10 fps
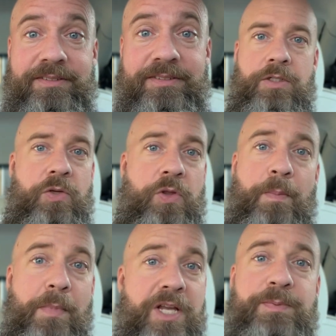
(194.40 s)
So there
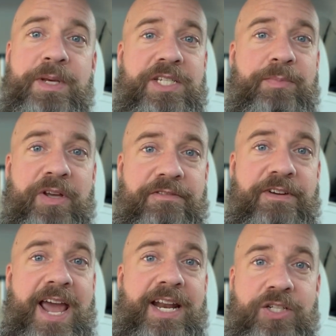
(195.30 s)
must be some
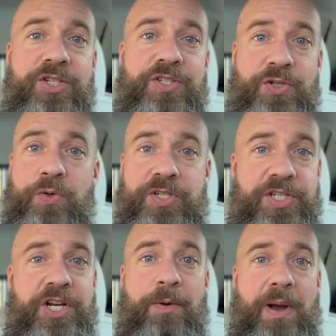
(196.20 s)
advantages to a
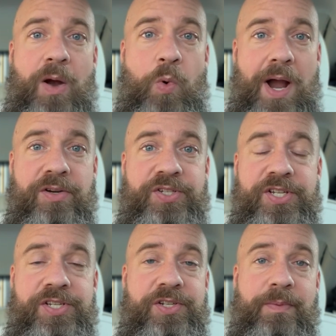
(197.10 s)
steer-by-wire
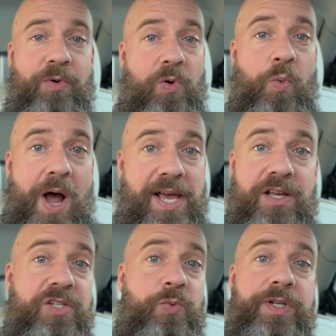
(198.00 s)
system, or why
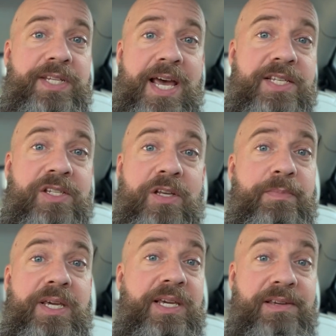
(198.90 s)
else would Tesla
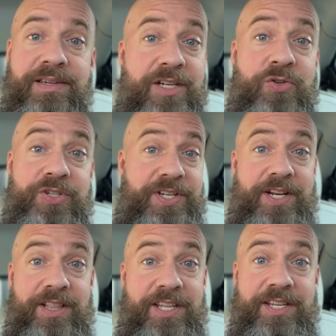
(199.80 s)
be
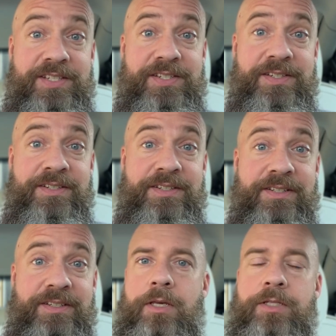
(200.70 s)
interested in this?
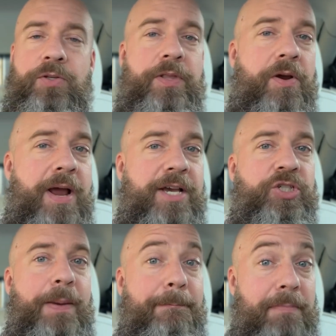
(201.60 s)
So there are
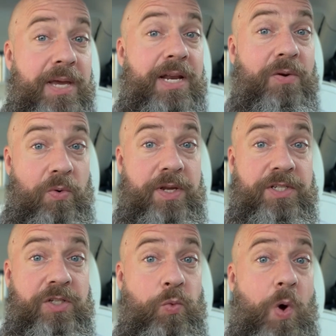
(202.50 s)
actually many
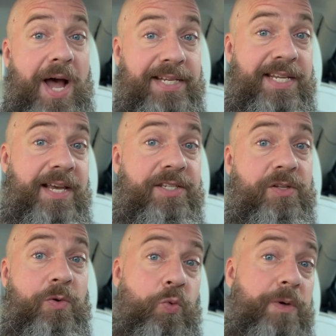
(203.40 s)
reasons why
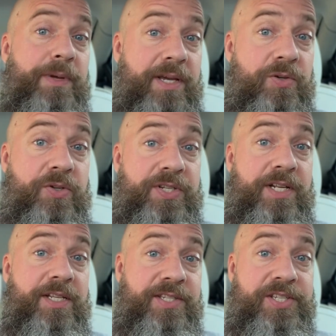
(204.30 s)
Tesla would be
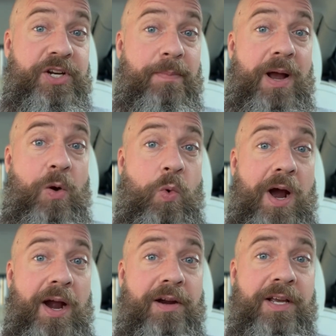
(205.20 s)
interested in
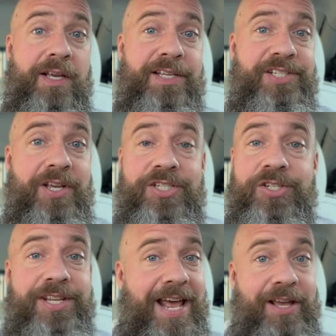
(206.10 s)
steer-by-wire. So let's
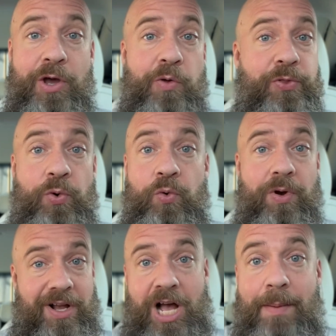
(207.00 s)
just kind of go through
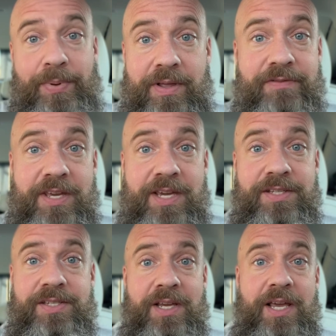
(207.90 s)
a couple of
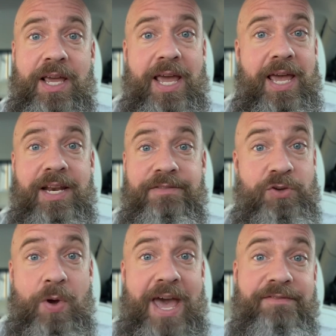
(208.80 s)
these, and if
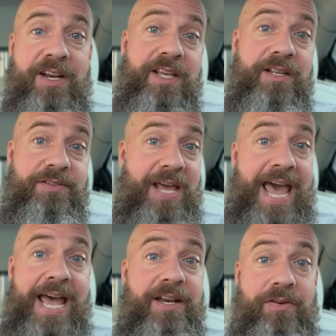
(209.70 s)
you have any to
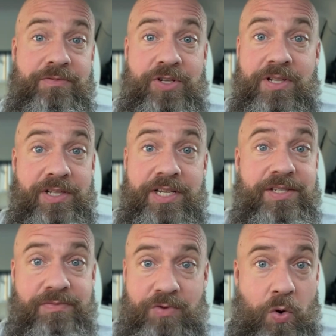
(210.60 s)
add to the
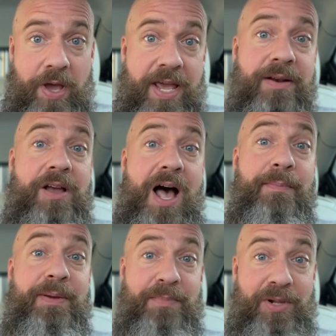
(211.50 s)
list, go ahead and
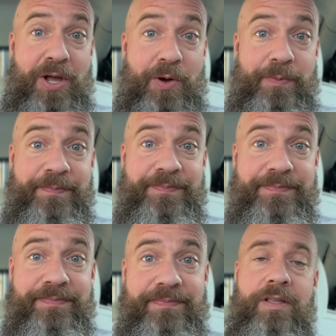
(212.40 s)
comment below.
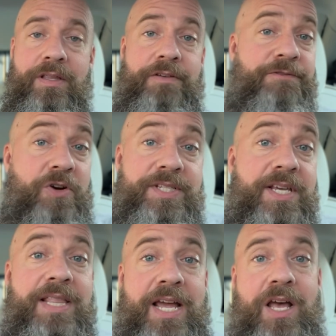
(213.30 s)
First
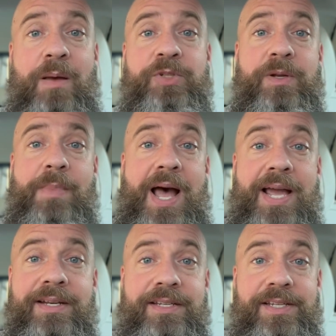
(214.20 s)
thing that comes to
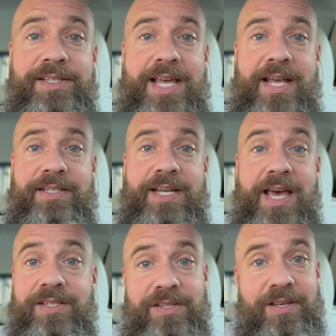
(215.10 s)
mind is that
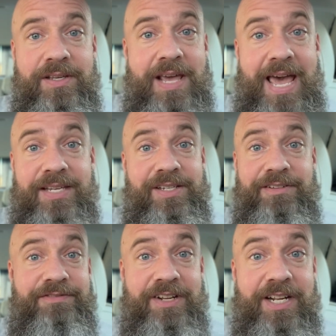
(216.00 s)
Tesla has an
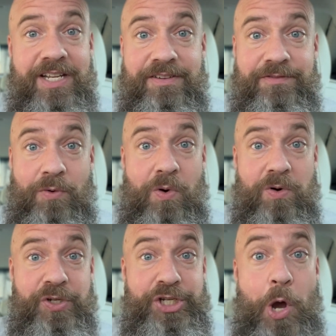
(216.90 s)
affinity for
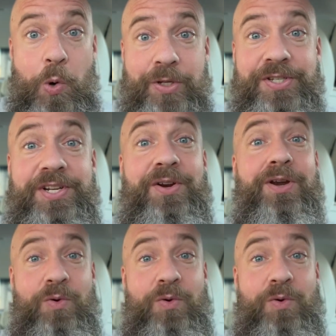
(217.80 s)
Yoke steering